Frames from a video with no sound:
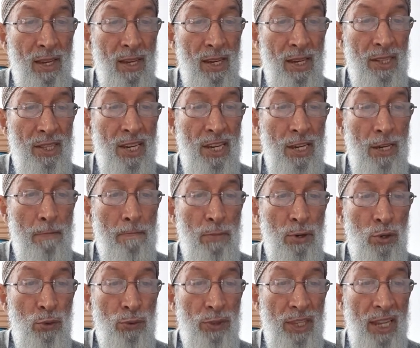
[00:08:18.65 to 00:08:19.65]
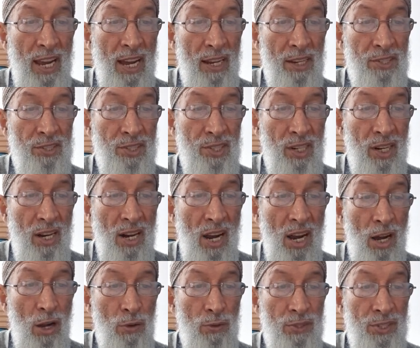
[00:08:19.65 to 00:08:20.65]
In the Hebrew text,
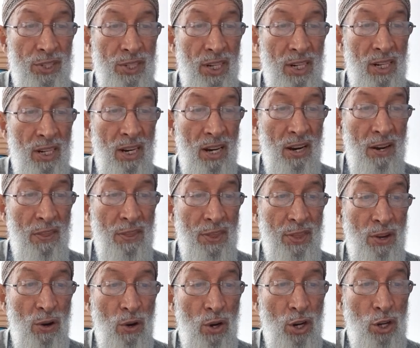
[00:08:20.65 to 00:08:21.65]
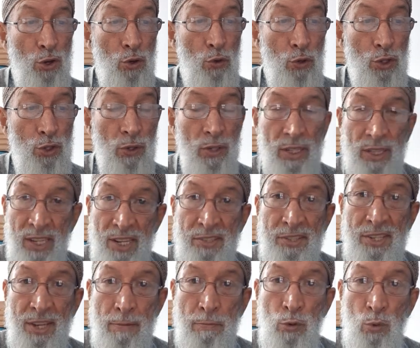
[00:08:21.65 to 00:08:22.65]
ground, earth are usually the
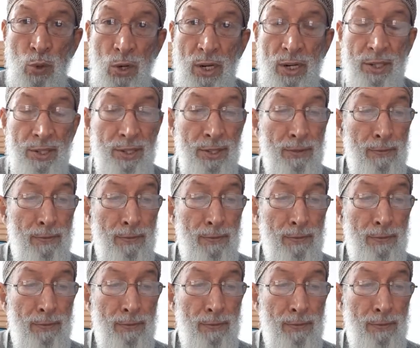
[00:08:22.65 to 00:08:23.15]
same word.